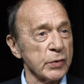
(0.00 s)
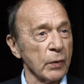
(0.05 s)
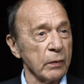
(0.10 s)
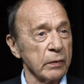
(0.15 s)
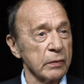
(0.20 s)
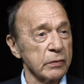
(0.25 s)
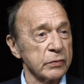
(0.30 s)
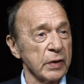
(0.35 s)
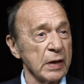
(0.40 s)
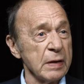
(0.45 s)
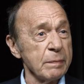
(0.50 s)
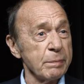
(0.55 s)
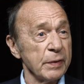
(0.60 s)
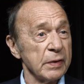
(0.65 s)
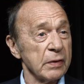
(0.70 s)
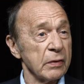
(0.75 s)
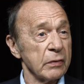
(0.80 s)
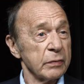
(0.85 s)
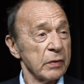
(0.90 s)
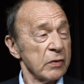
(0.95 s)
sure the
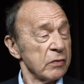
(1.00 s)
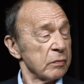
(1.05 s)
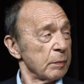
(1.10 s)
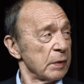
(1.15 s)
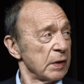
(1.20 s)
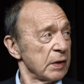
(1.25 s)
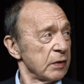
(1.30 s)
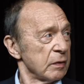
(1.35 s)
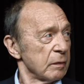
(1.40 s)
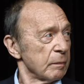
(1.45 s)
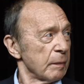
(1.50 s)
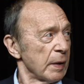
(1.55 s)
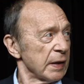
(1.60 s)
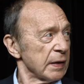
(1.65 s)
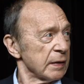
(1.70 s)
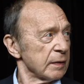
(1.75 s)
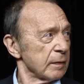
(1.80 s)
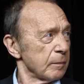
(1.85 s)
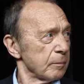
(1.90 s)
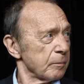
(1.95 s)
treatment is reasonably
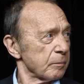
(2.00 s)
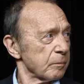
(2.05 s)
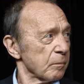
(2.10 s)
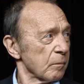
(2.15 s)
humane.